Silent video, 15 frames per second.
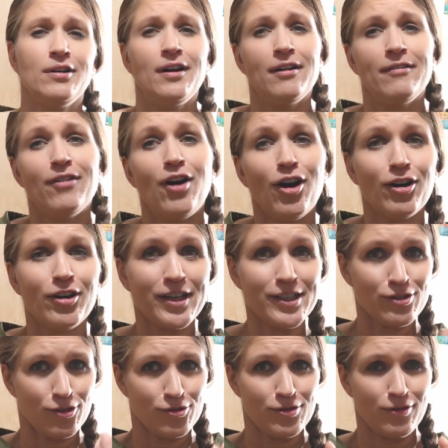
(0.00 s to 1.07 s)
of heart is
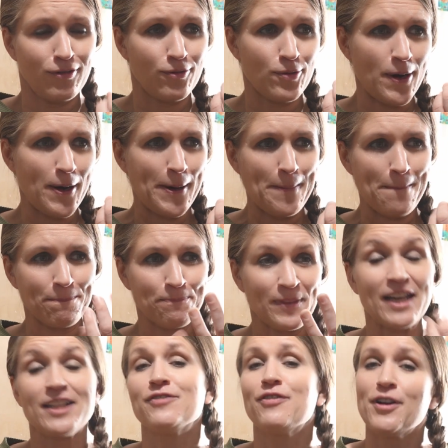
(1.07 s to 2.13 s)
also,
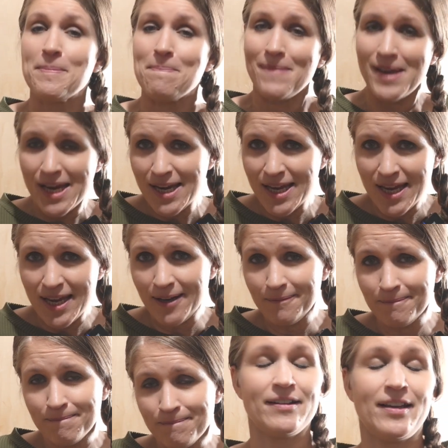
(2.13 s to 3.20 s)
it's very meaty.
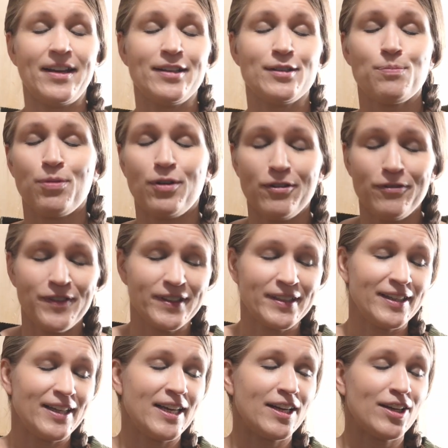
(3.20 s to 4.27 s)
It's
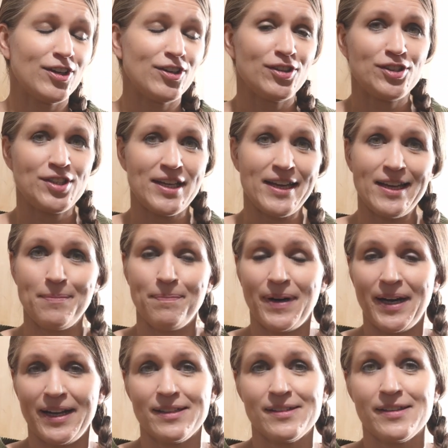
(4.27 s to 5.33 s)
perfectly good to eat
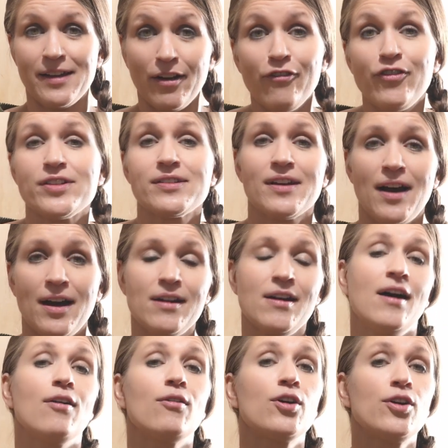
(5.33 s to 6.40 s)
by itself. It's got
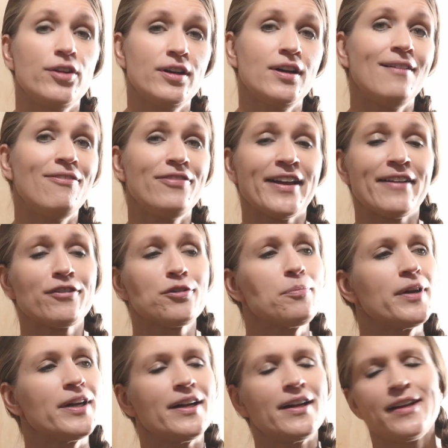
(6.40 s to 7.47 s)
a good enough flavor,
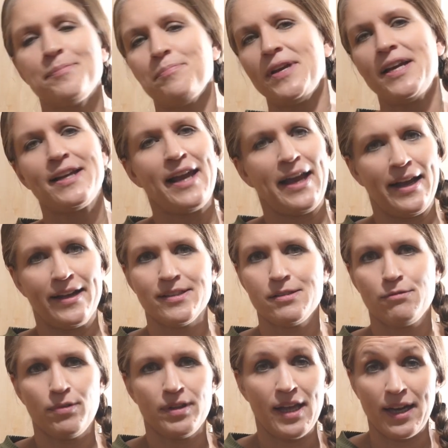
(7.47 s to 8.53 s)
but it can be
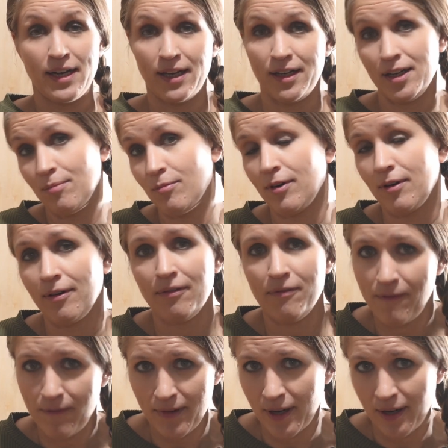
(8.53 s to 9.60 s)
enhanced with any number
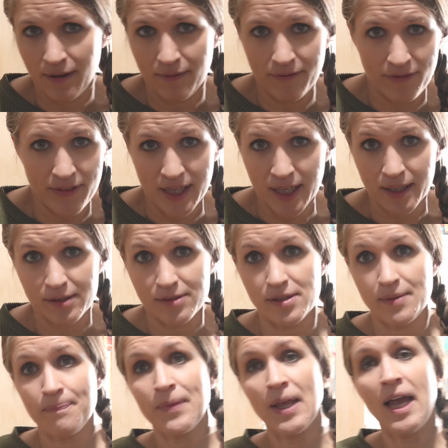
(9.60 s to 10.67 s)
of things.
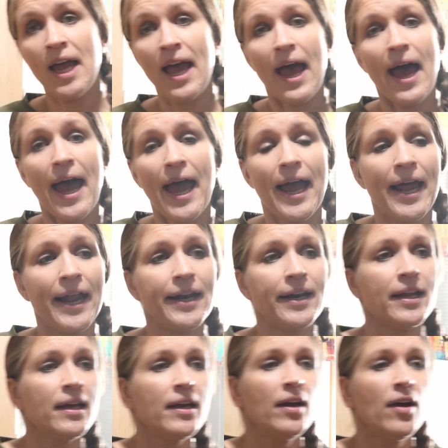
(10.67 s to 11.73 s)

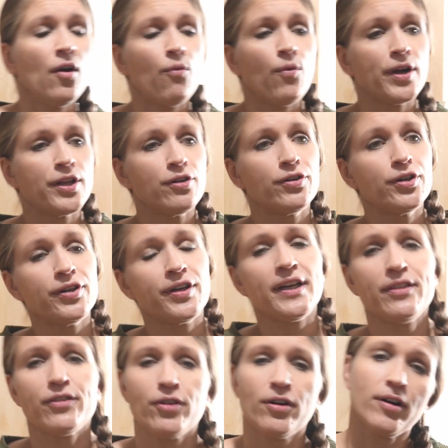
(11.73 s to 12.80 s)
And when you cook
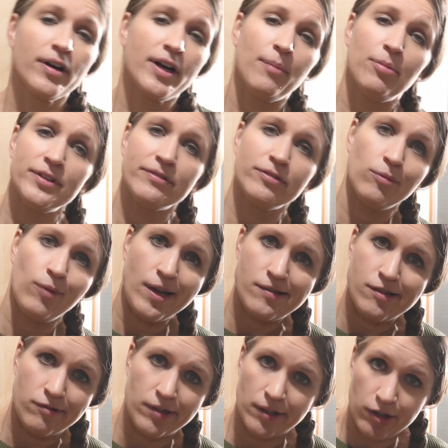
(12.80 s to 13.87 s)
it, there are a couple different ways
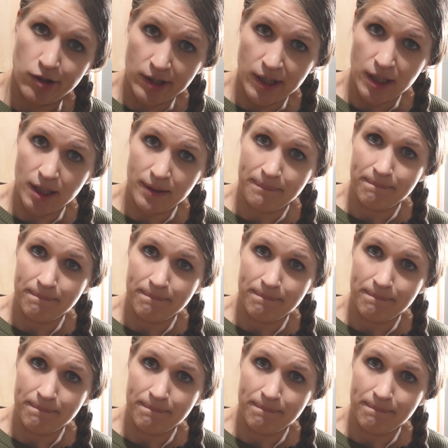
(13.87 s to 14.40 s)
you can cook it.